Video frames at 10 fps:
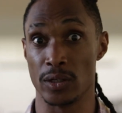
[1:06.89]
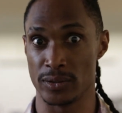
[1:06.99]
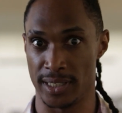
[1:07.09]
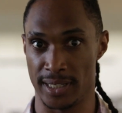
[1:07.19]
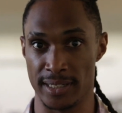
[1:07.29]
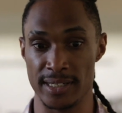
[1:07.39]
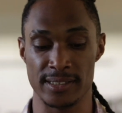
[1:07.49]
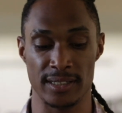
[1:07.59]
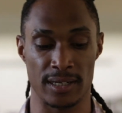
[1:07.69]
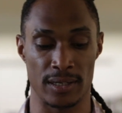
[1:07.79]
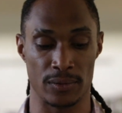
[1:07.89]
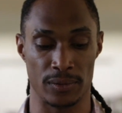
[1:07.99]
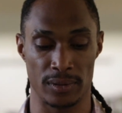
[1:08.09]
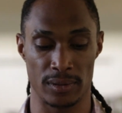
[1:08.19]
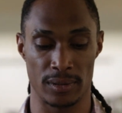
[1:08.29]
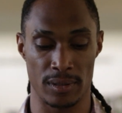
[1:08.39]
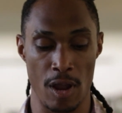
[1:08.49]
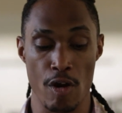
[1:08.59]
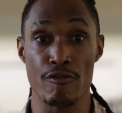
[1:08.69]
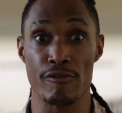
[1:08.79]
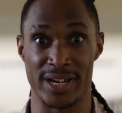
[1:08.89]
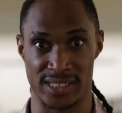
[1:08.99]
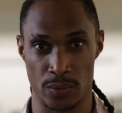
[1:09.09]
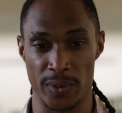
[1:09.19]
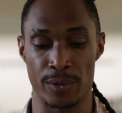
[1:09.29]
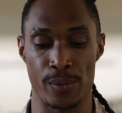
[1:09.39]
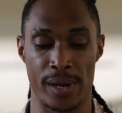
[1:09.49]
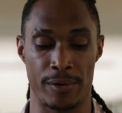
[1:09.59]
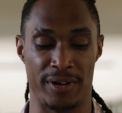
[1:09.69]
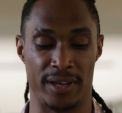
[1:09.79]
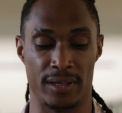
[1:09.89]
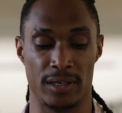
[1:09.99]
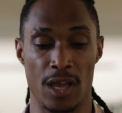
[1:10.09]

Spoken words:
Now take it easy now. Rest when weary.